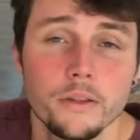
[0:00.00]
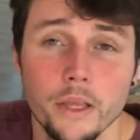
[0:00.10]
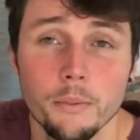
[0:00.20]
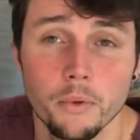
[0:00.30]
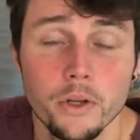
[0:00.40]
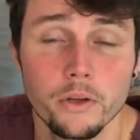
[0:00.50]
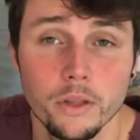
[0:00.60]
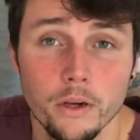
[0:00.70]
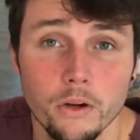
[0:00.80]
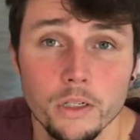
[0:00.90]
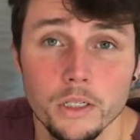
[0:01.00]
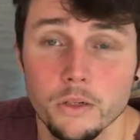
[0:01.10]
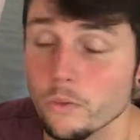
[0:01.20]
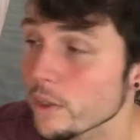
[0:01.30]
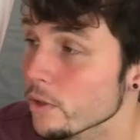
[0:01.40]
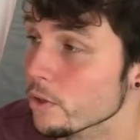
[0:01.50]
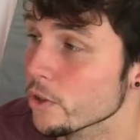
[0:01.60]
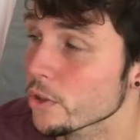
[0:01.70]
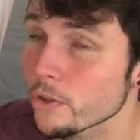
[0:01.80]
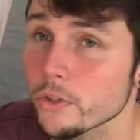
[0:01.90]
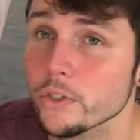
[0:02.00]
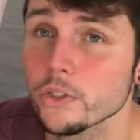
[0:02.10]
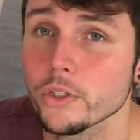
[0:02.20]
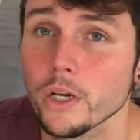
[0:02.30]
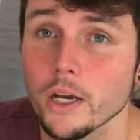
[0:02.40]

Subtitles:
They're pretty good. They're honestly really good shoes.